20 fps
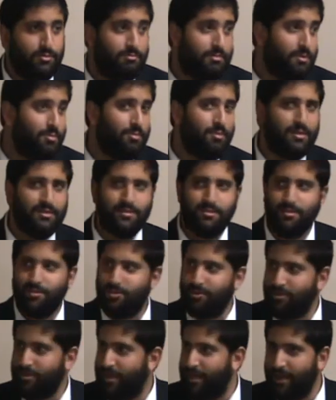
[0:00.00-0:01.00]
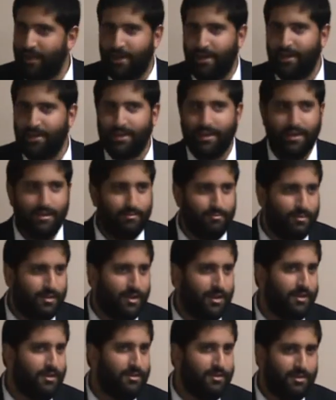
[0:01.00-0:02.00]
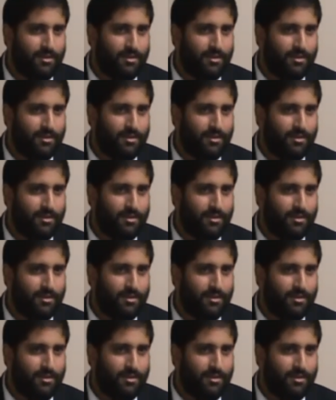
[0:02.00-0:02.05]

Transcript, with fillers: People might still do it. I, I can't. But I,